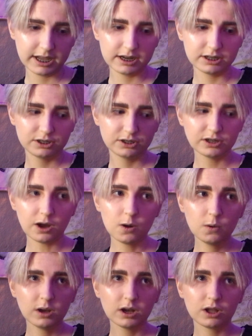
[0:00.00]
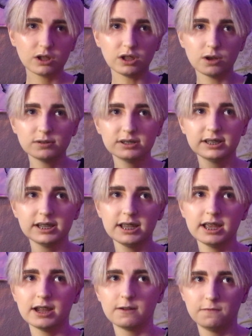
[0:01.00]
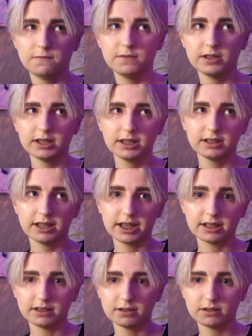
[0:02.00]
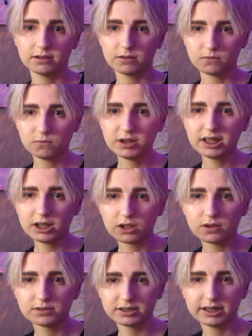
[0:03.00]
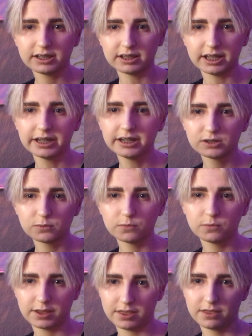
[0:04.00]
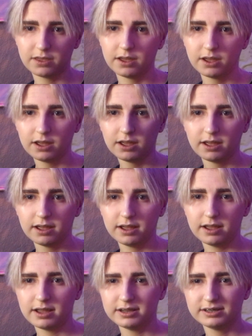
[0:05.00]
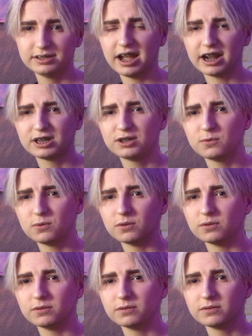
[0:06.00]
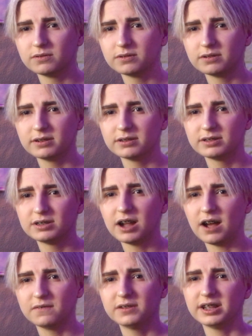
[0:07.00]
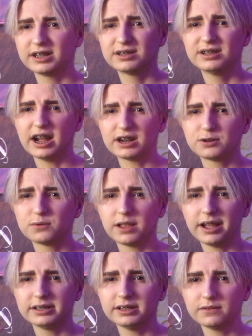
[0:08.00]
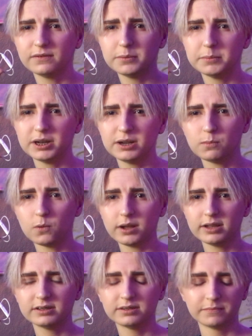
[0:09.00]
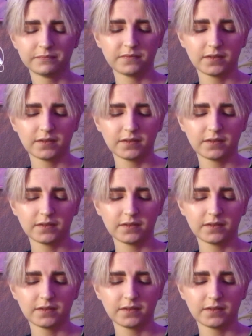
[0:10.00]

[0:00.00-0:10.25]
it is so closely and affiliate like really closely linked with sexual stuff and like sexualizing feminine boys.